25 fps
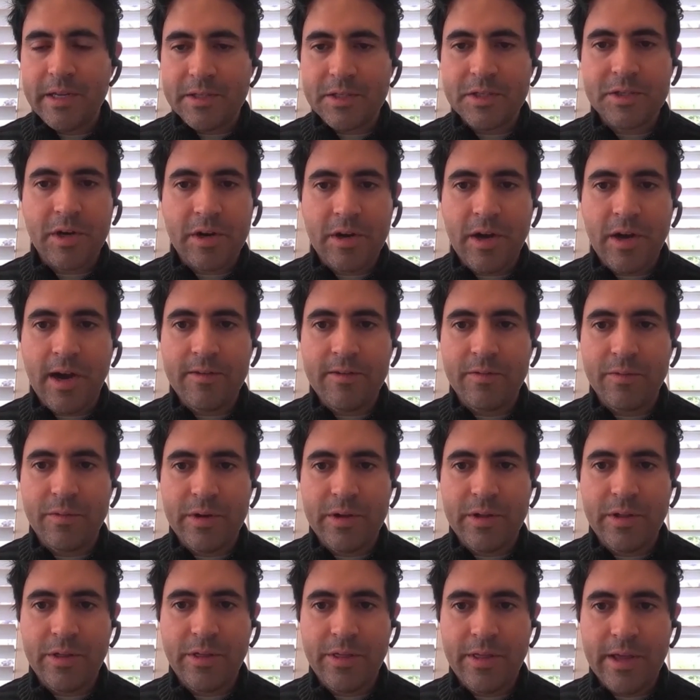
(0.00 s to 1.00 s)
to start off
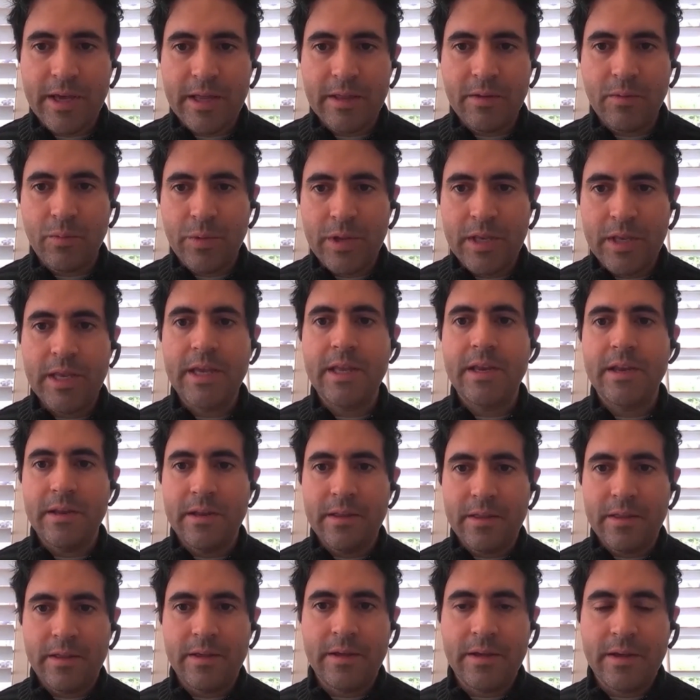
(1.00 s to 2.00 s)
with, that we
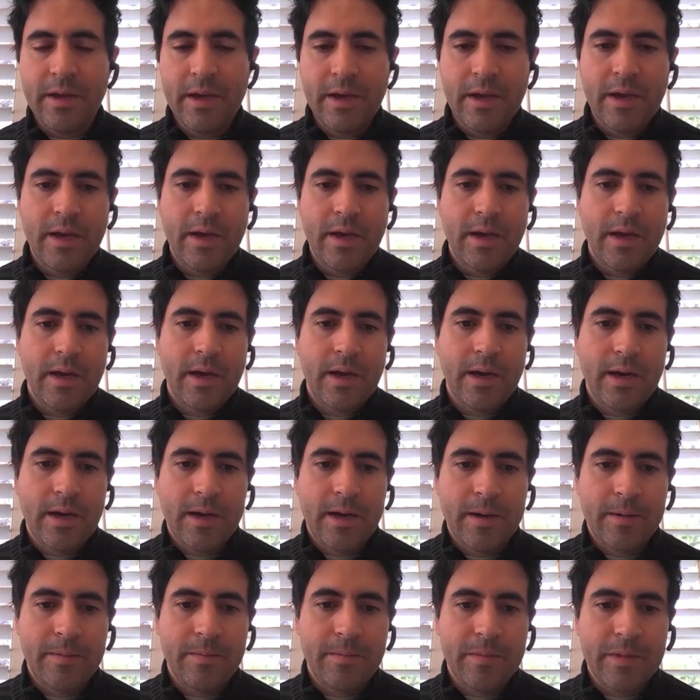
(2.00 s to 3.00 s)
needed the
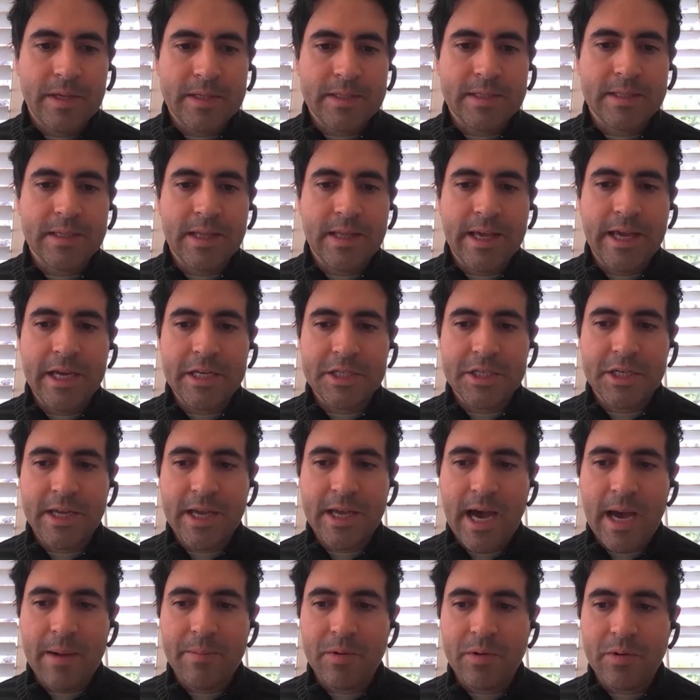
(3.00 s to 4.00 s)
syndication
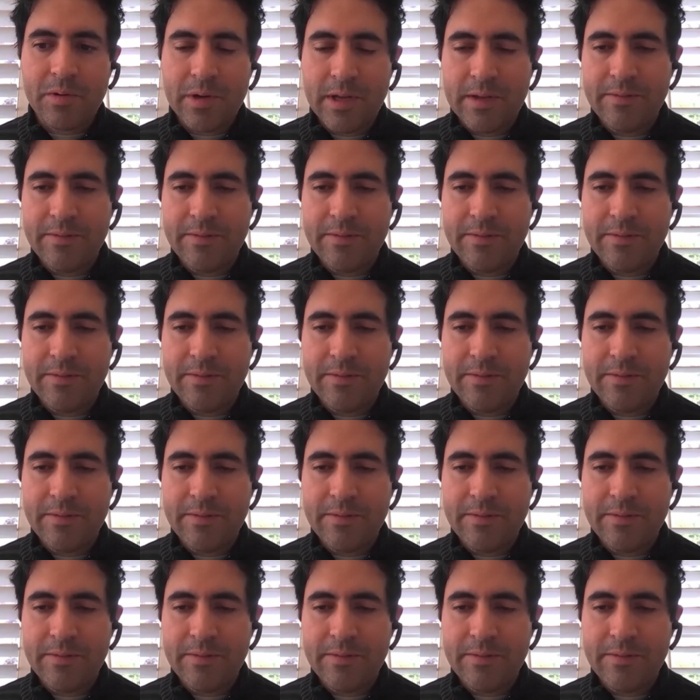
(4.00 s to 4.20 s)
capital.